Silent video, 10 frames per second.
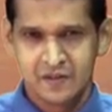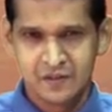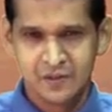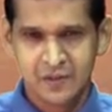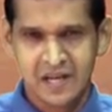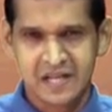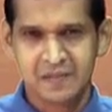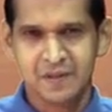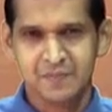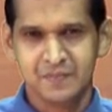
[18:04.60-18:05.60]
you can
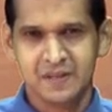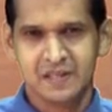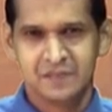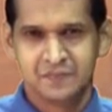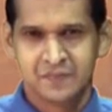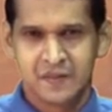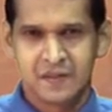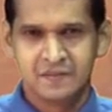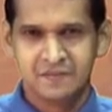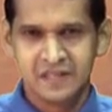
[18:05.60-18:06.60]
remember
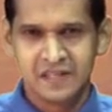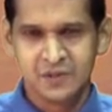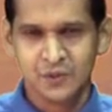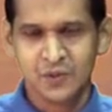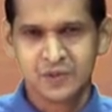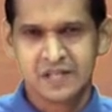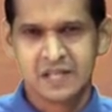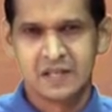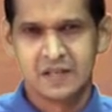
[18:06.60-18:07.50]
we use